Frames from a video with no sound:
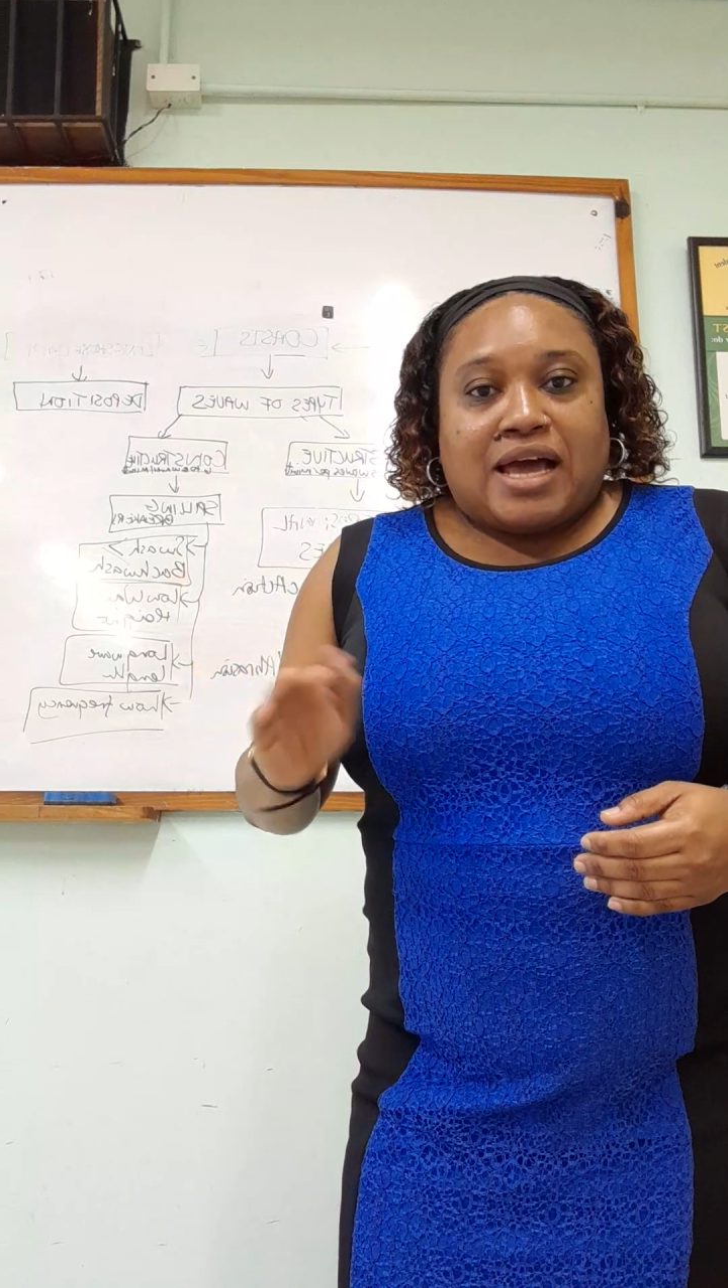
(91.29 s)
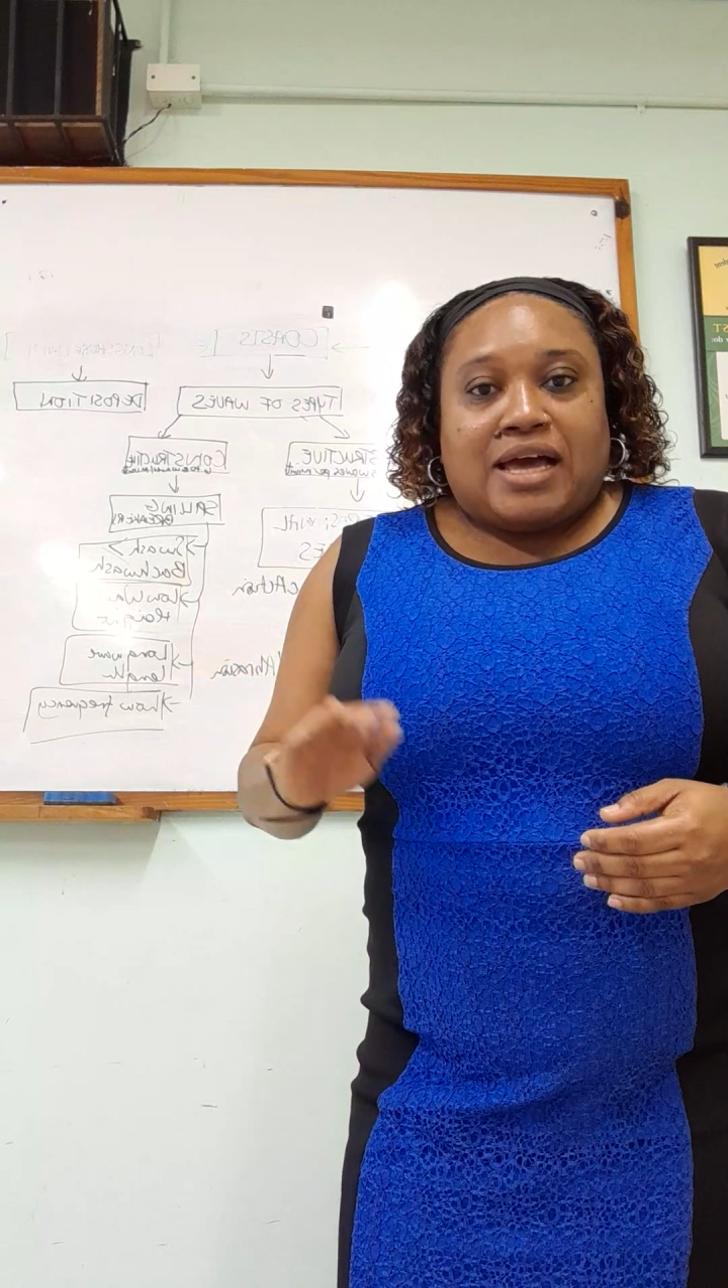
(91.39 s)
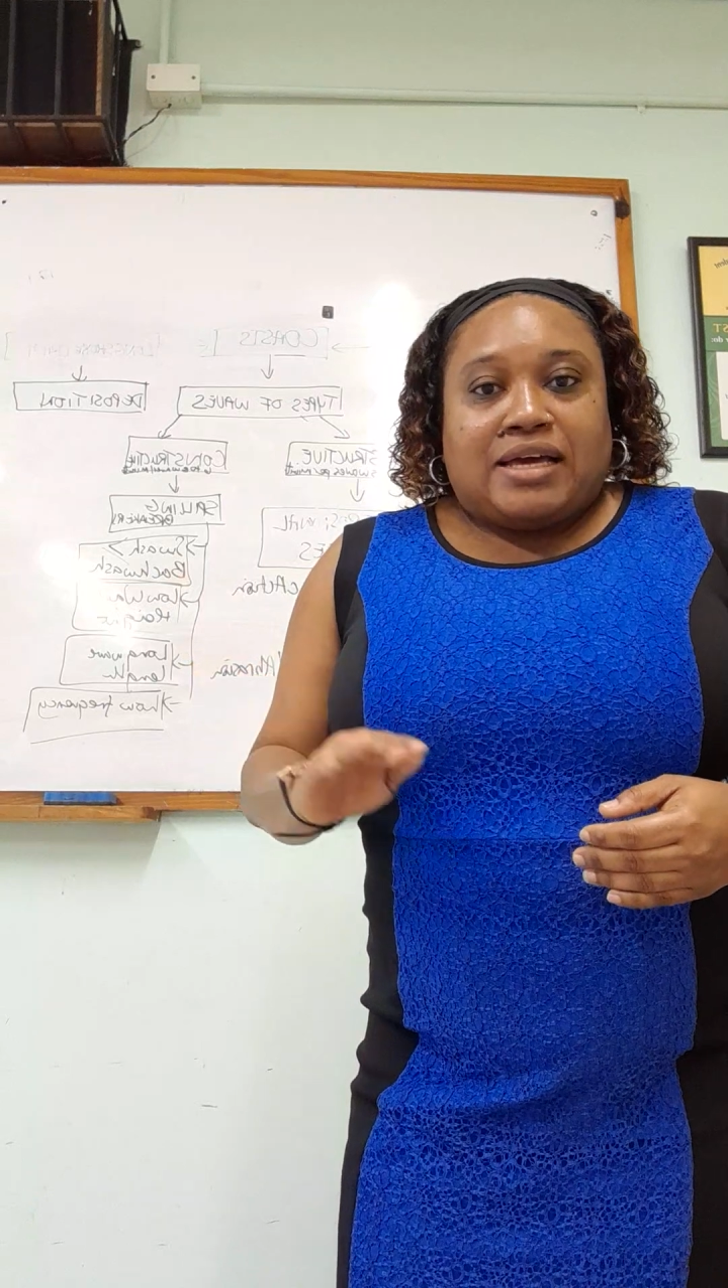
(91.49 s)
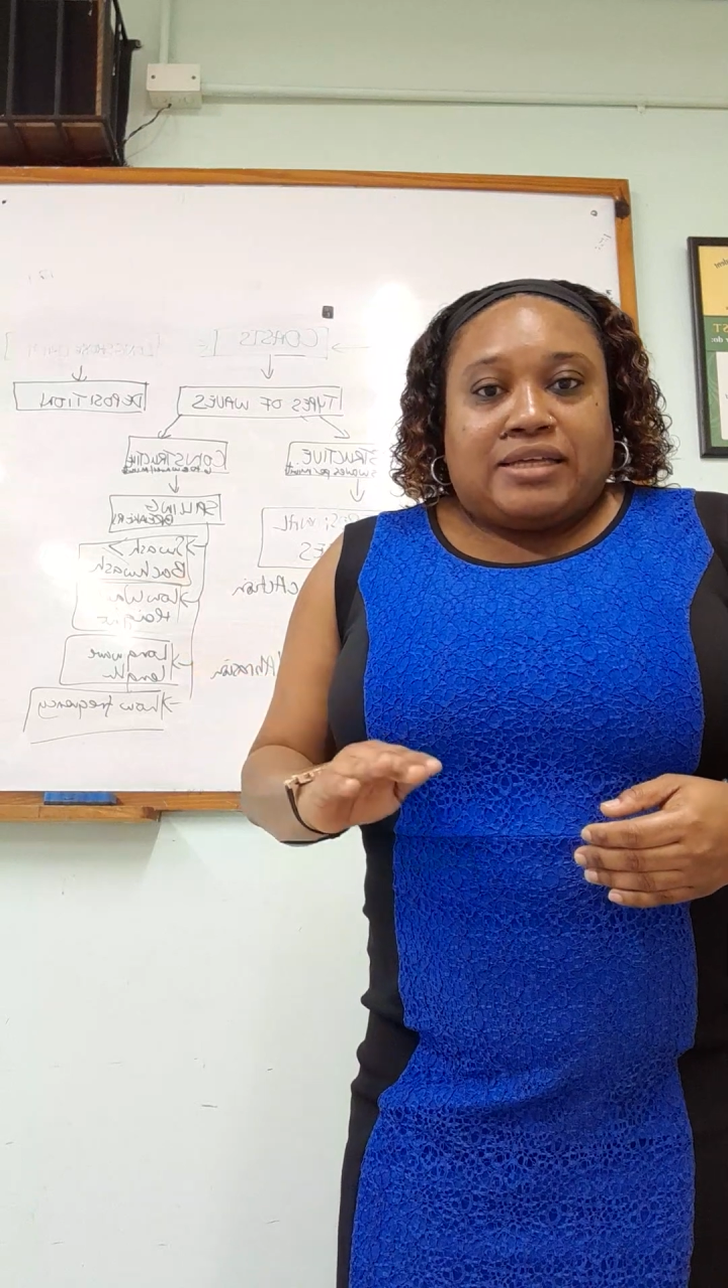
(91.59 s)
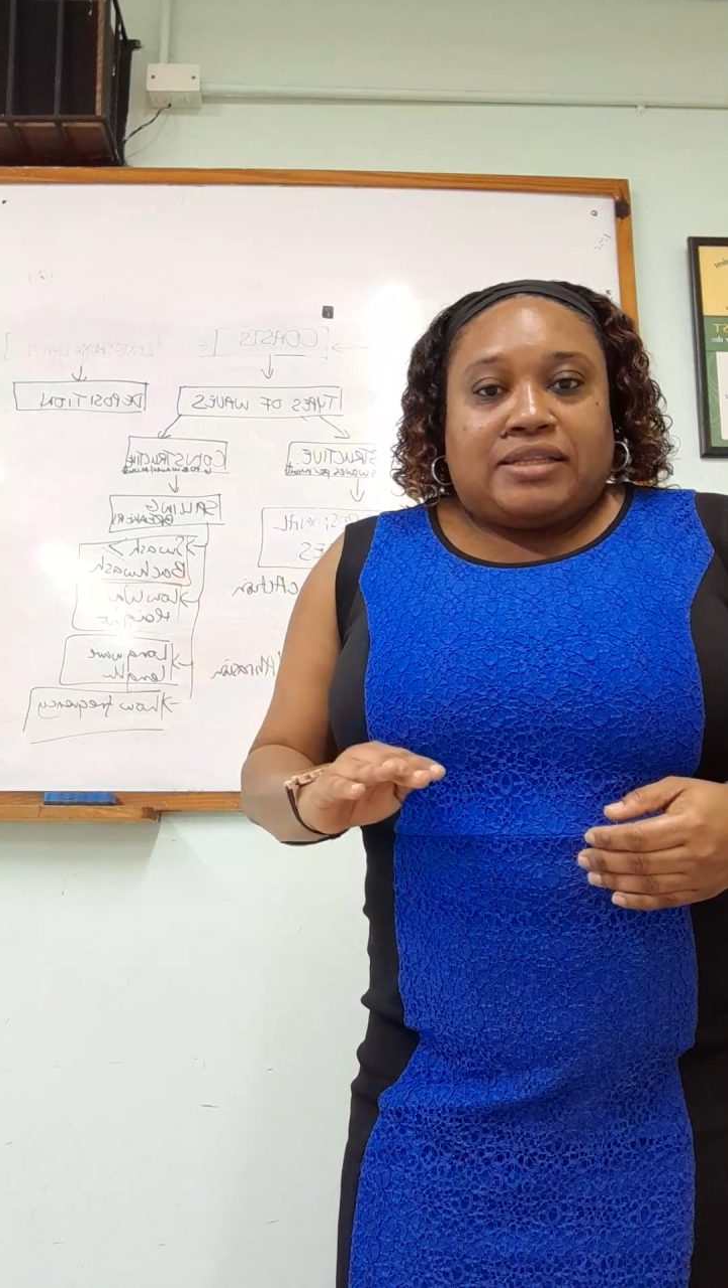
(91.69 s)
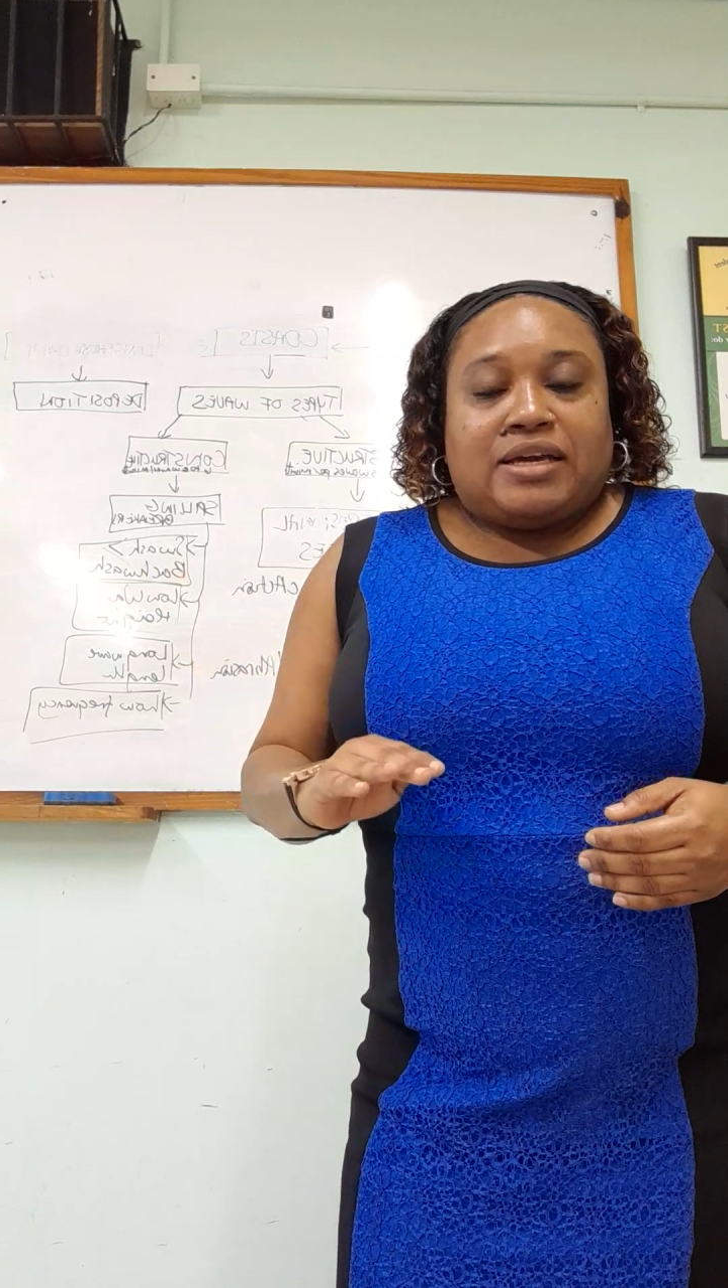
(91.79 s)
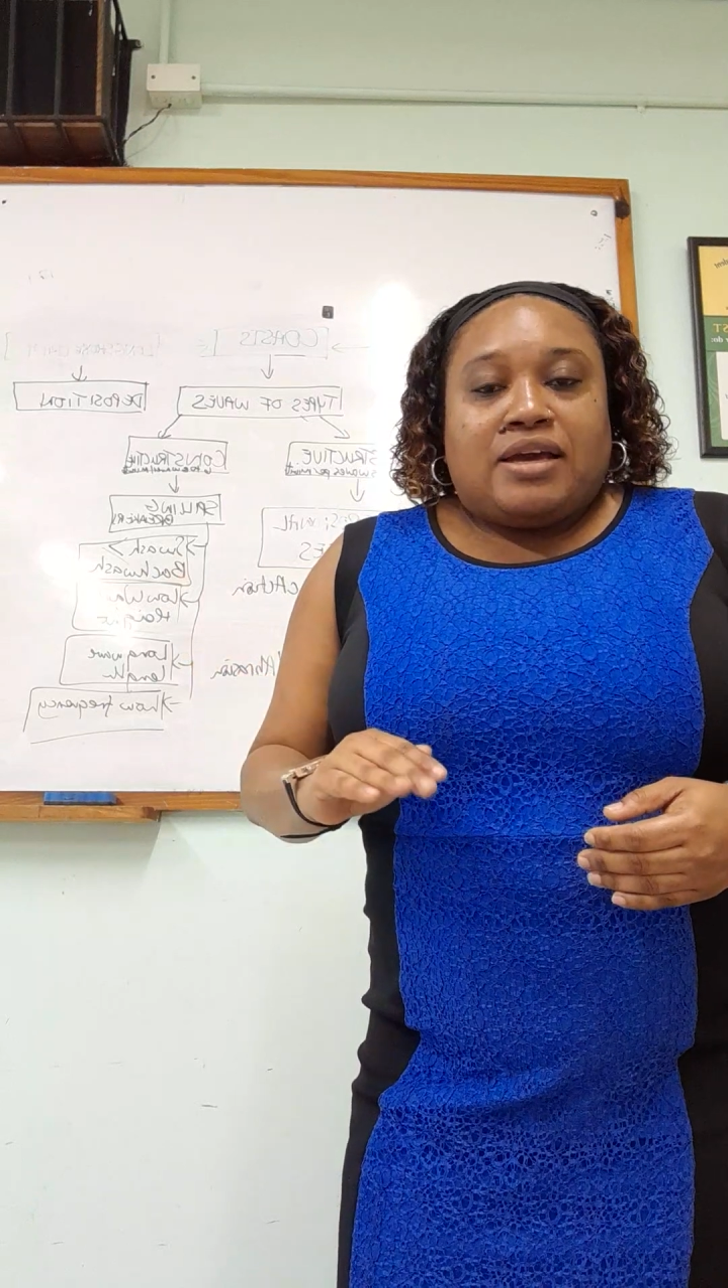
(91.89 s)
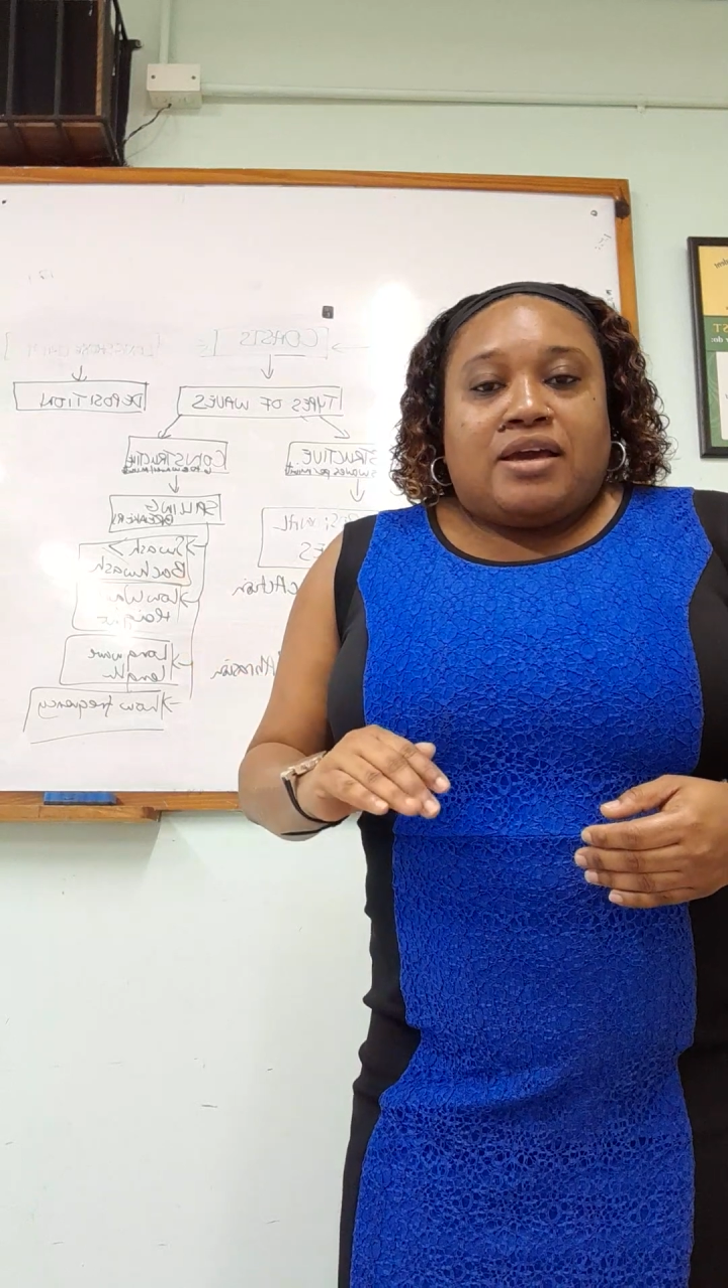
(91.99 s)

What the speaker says: and